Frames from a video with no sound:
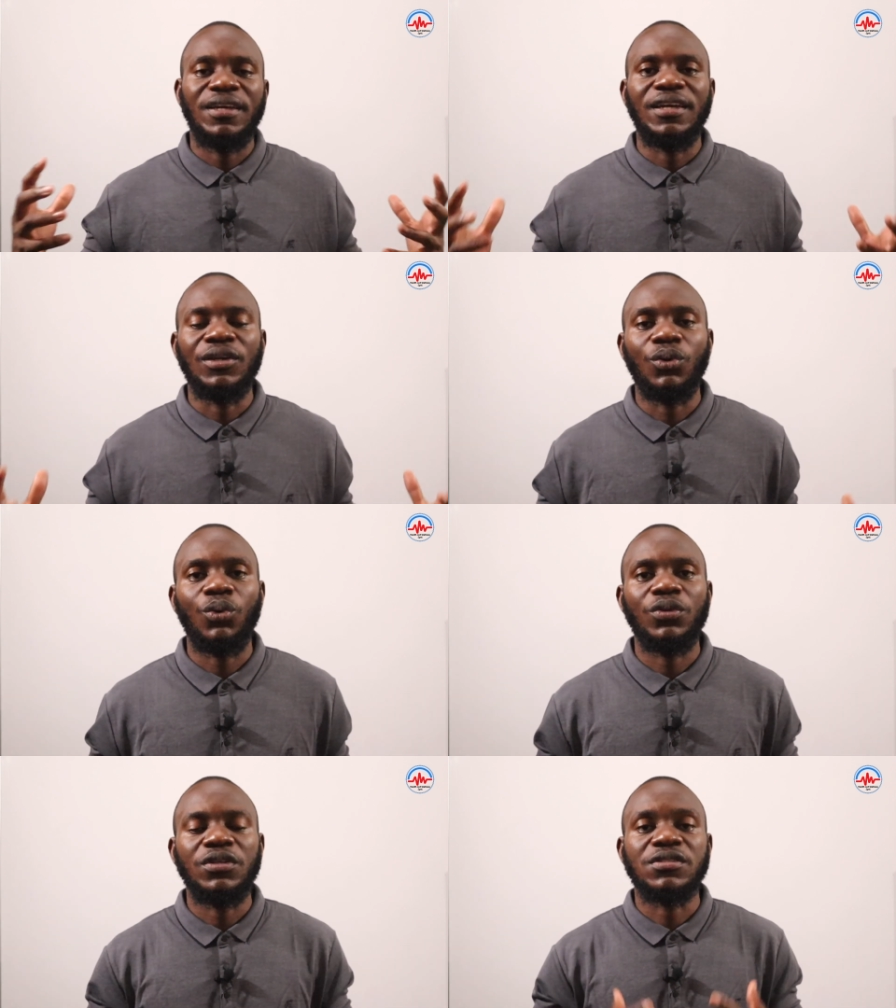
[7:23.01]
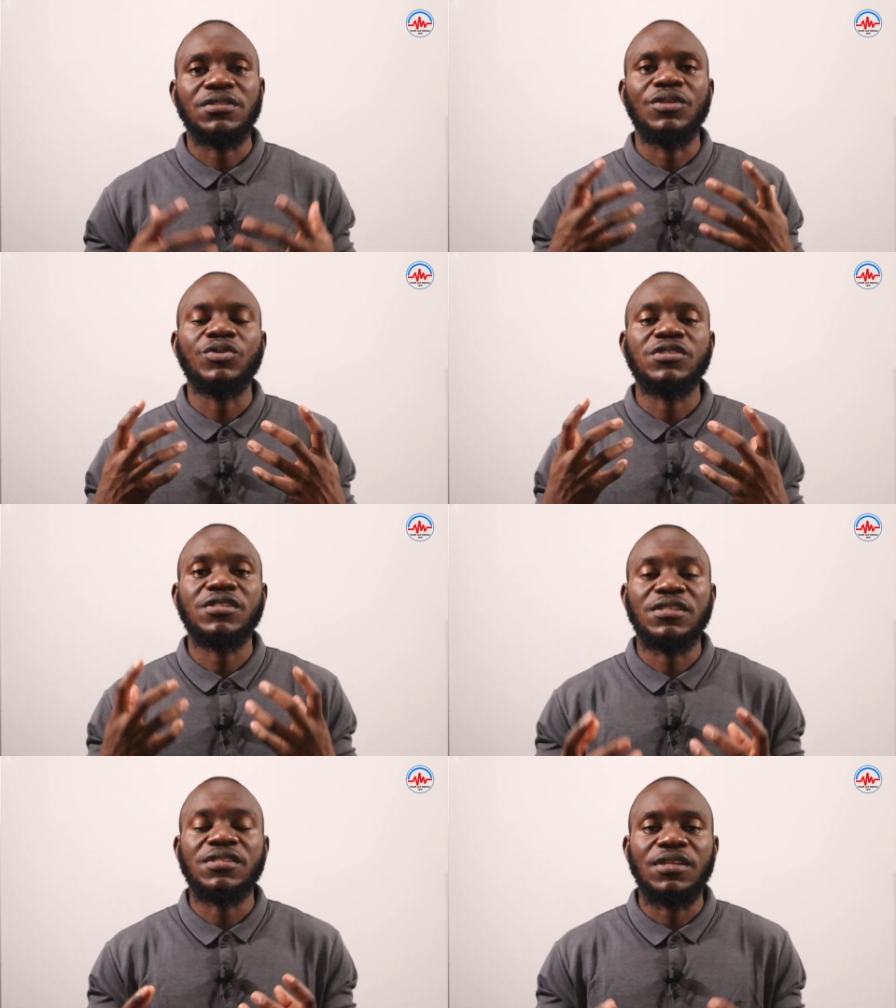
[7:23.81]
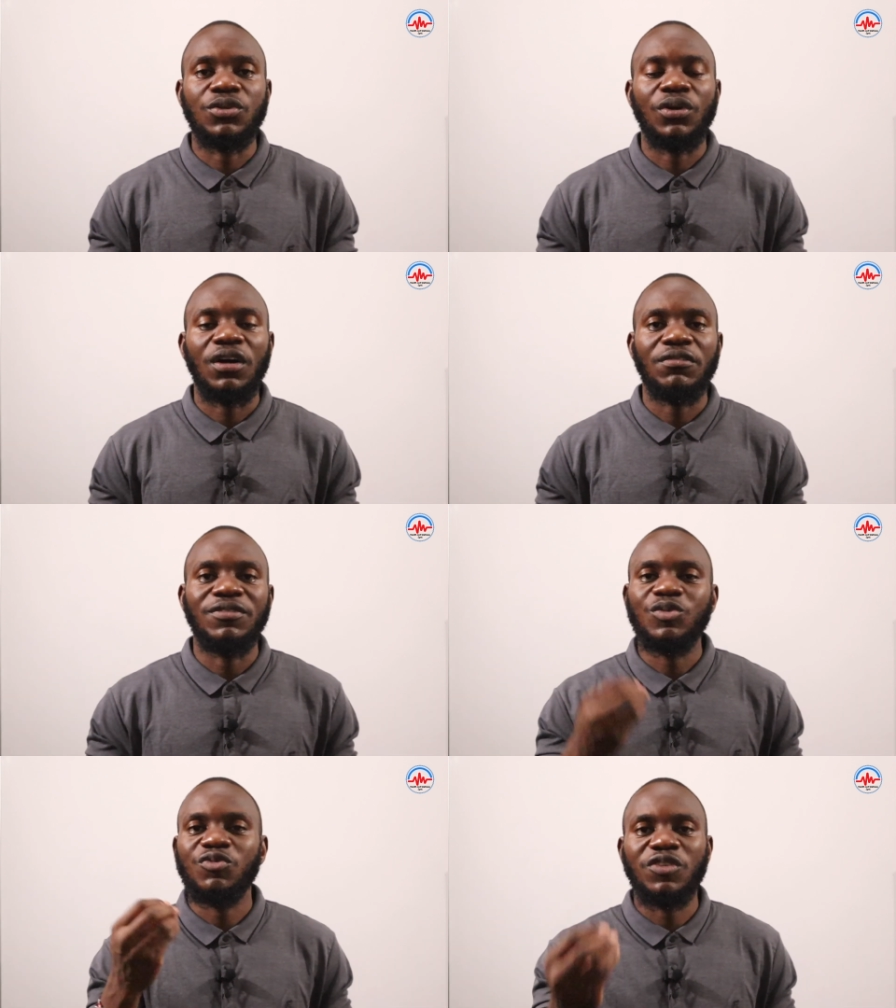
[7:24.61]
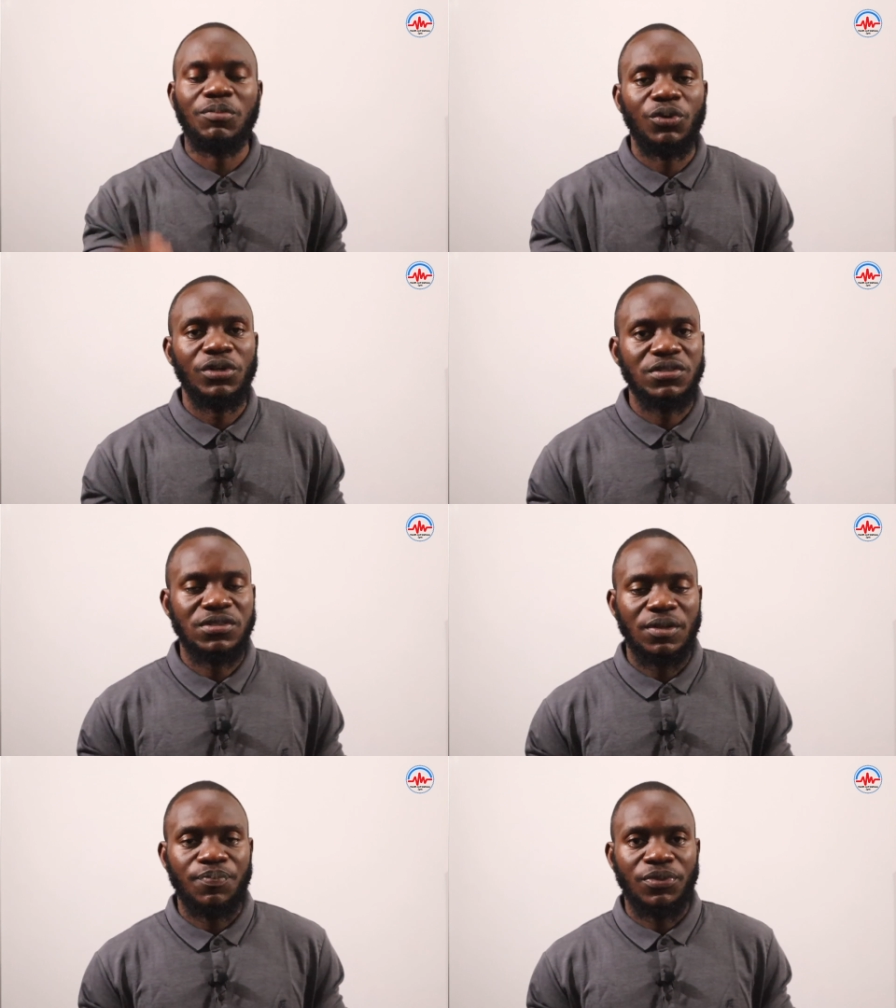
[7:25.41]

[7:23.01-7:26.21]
and all these those cysts that you have, those fibroids,